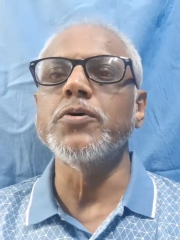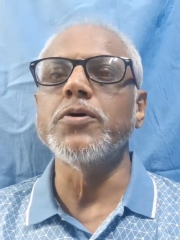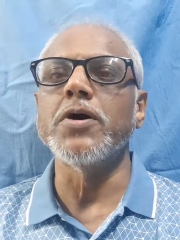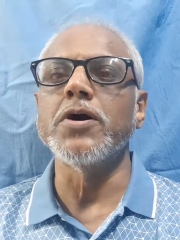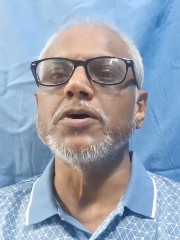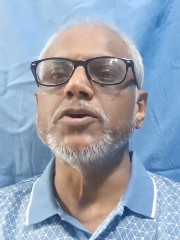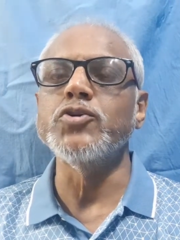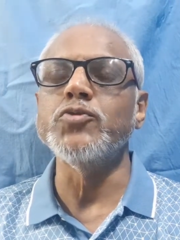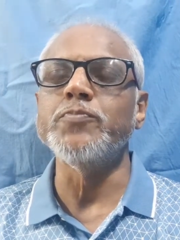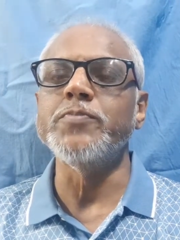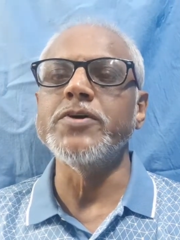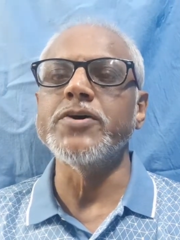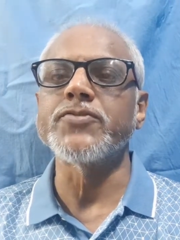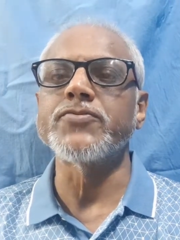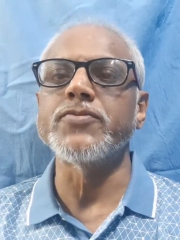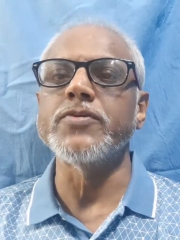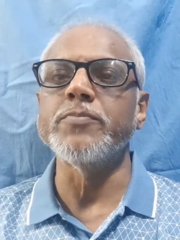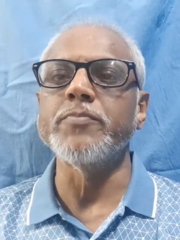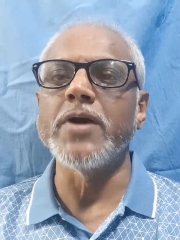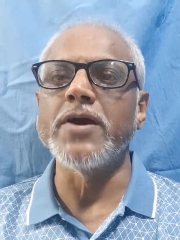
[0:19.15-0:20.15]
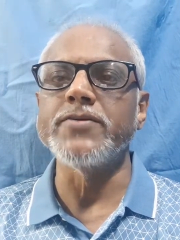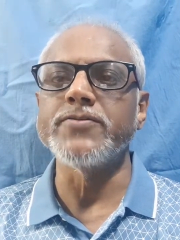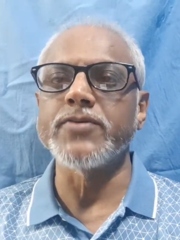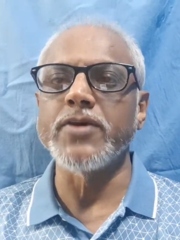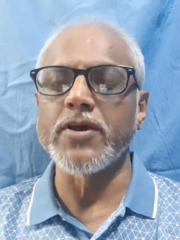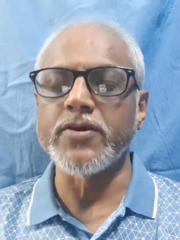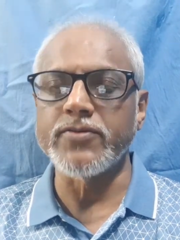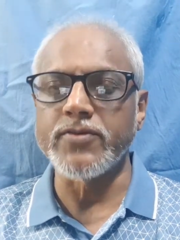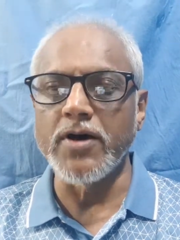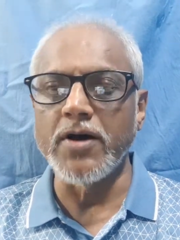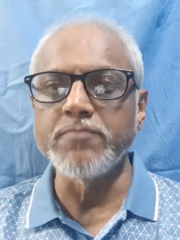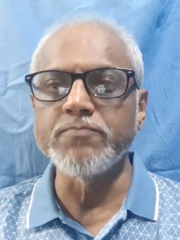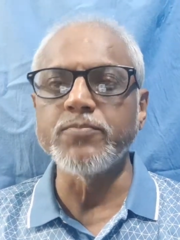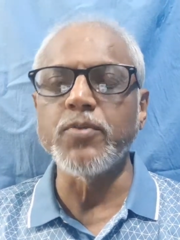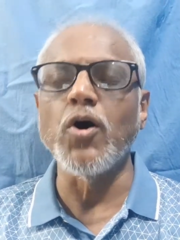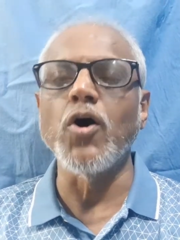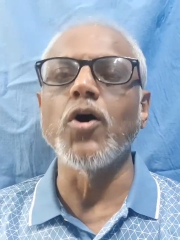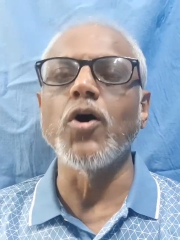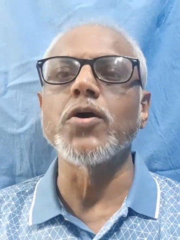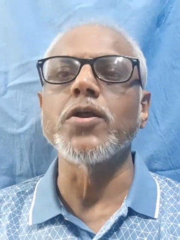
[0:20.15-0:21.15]
UPSC mains exam
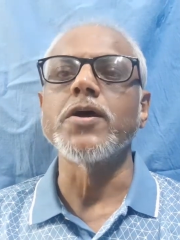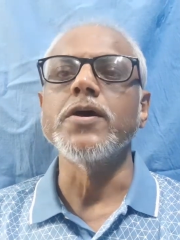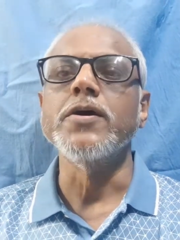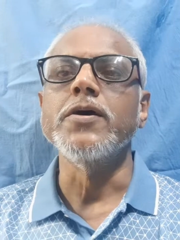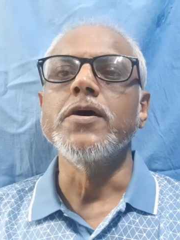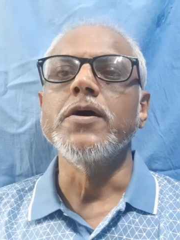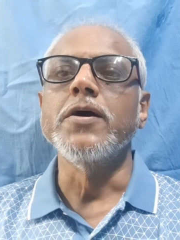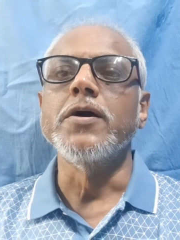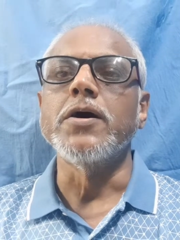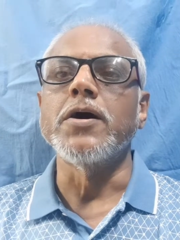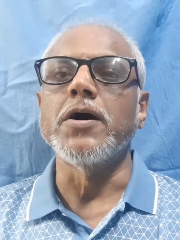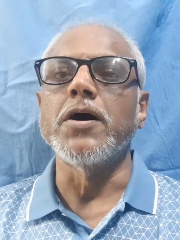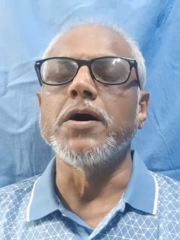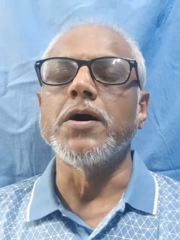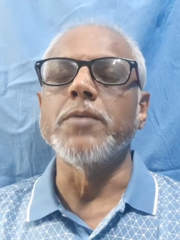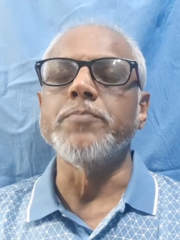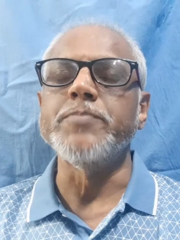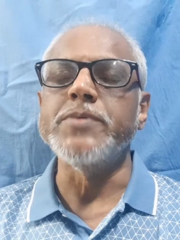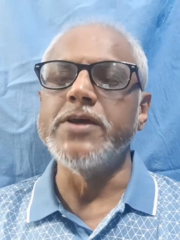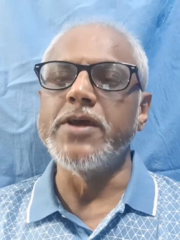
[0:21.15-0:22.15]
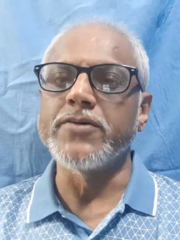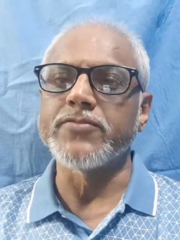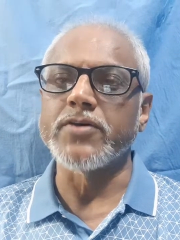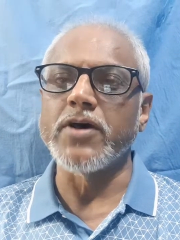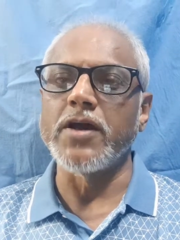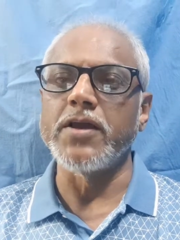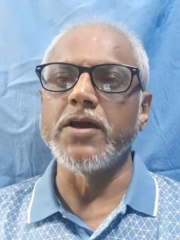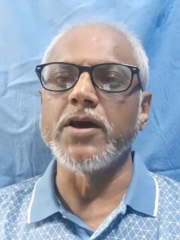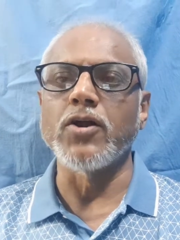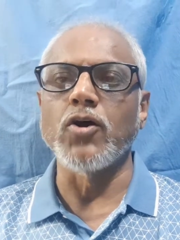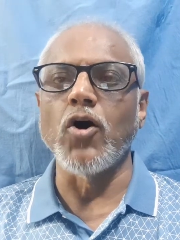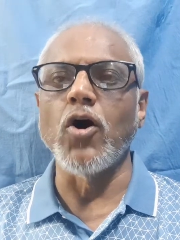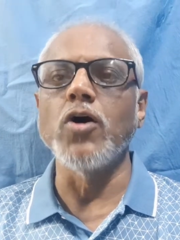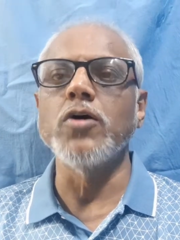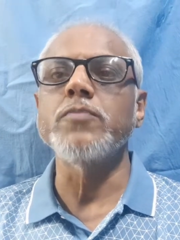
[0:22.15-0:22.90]
for PSIR